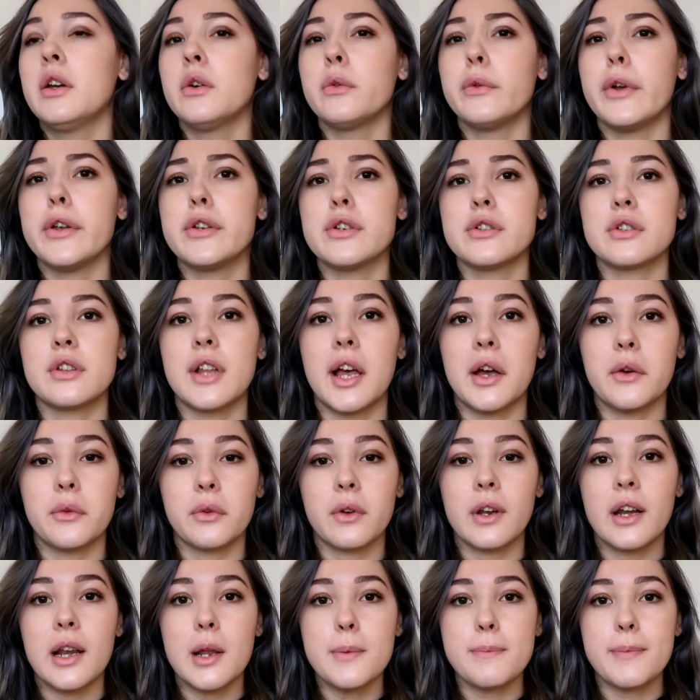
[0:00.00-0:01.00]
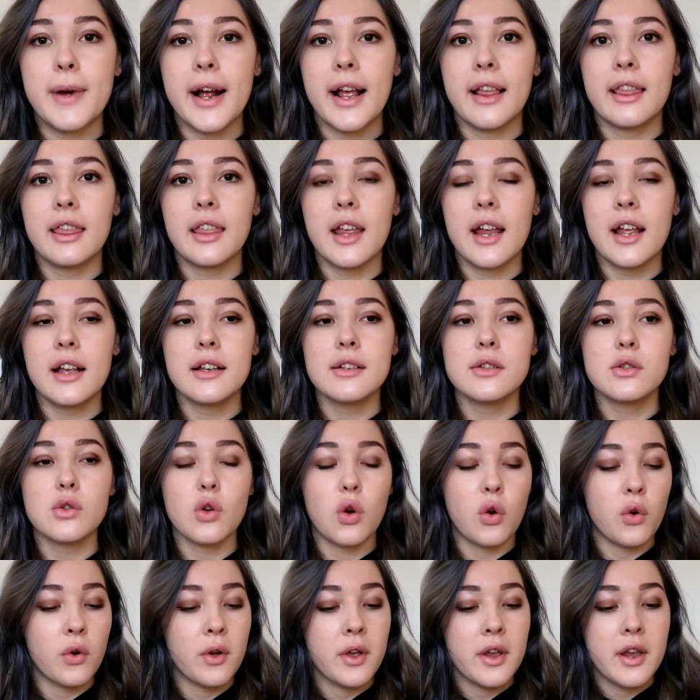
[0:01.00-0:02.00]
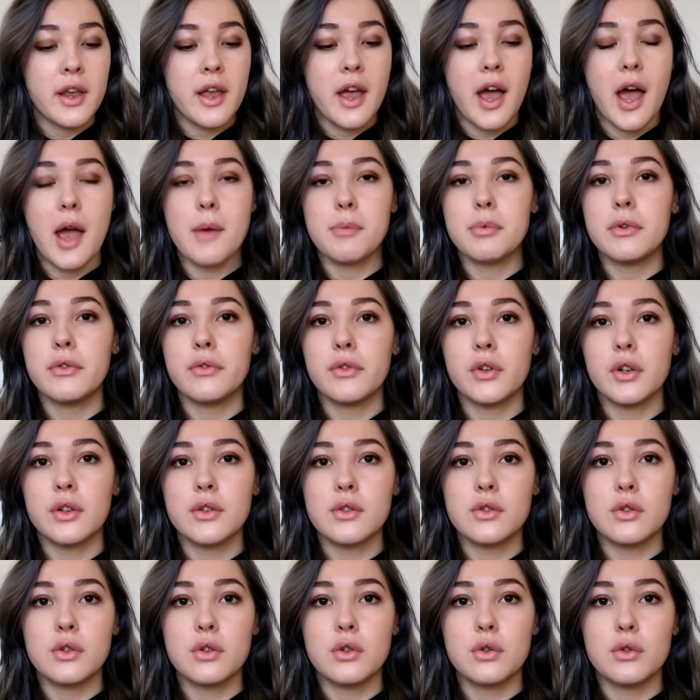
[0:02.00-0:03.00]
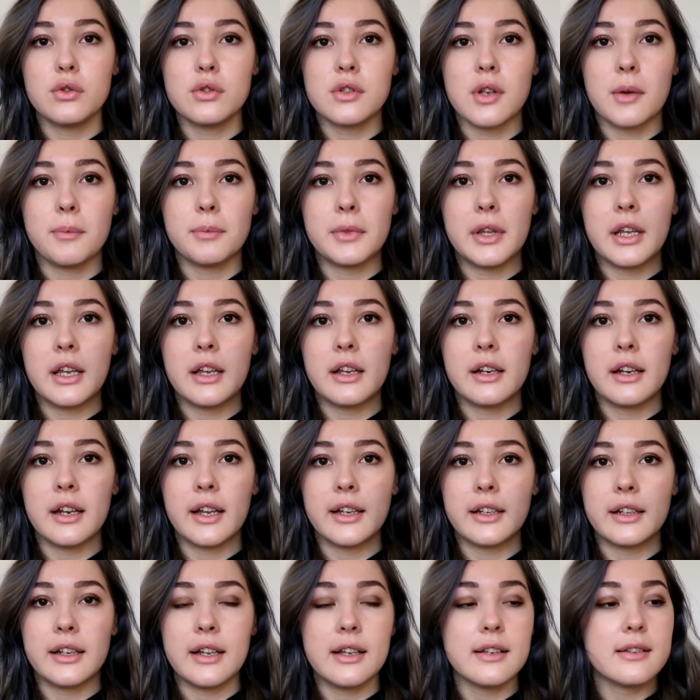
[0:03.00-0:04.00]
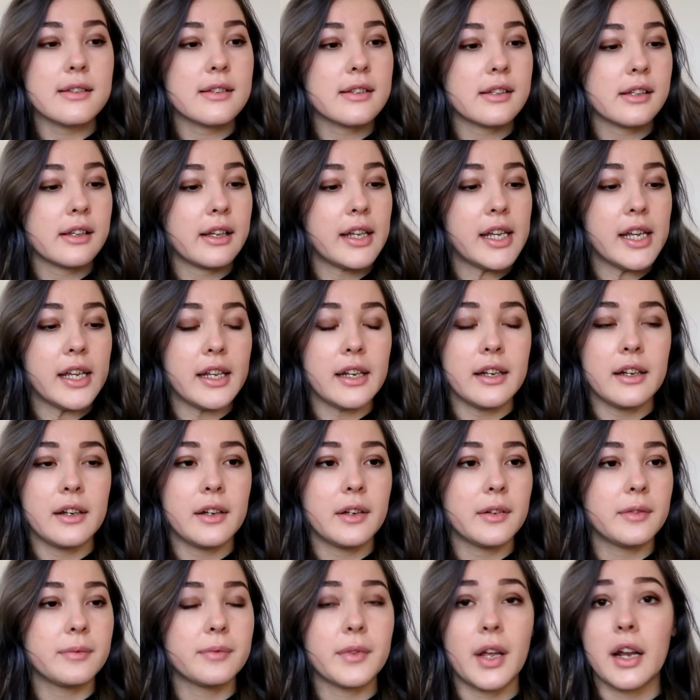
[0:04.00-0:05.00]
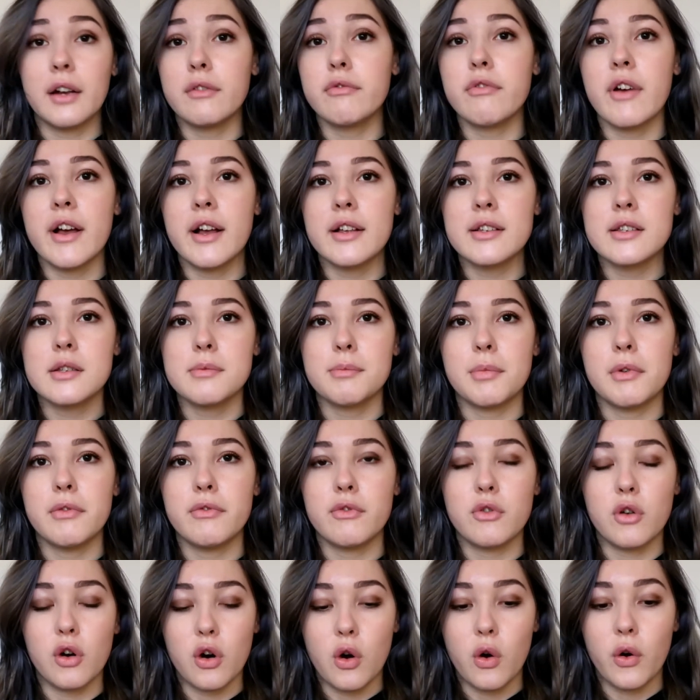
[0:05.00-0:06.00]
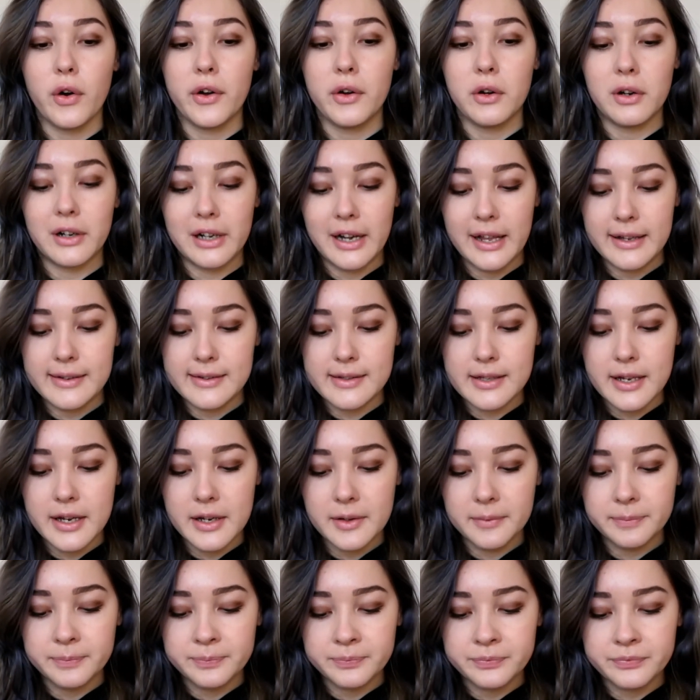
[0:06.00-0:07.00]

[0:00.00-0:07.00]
which is not really my thing. So I prefer to use something like this in advance before oil cleansing.